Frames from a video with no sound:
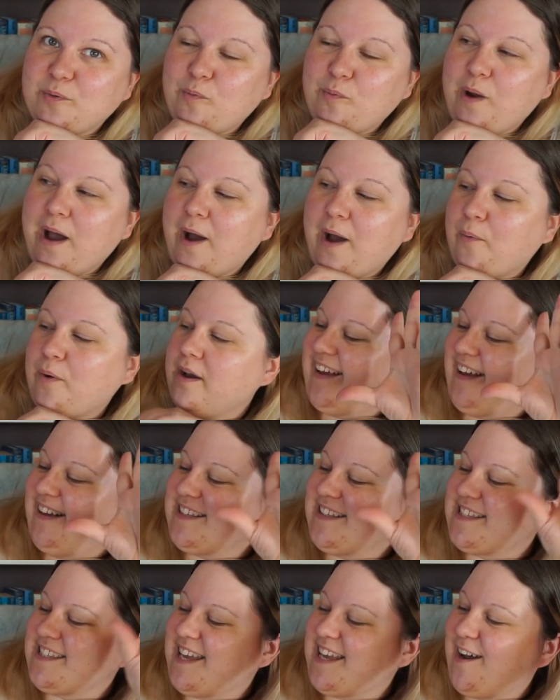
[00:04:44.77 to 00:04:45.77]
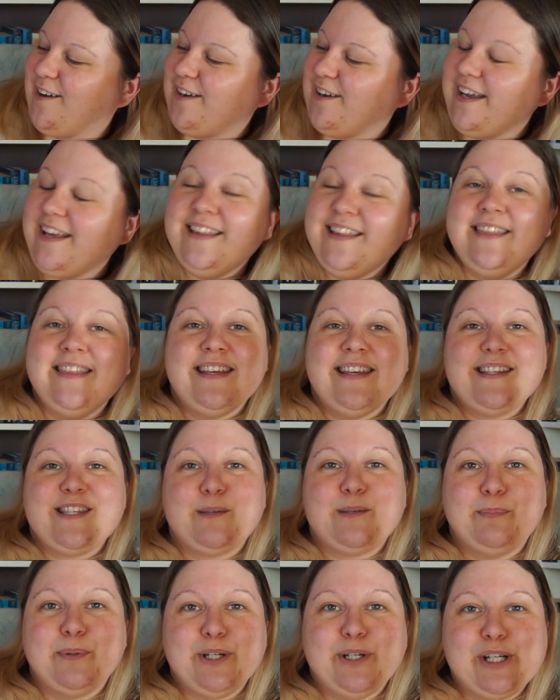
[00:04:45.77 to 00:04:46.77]
wow so in this
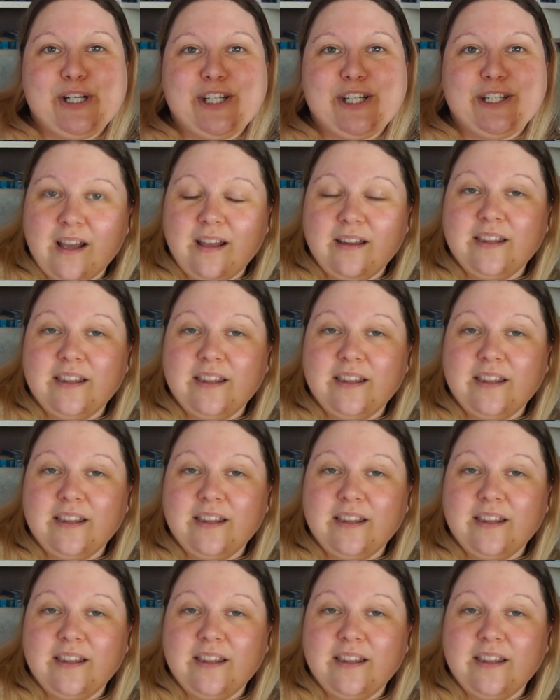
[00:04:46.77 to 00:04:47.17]
book,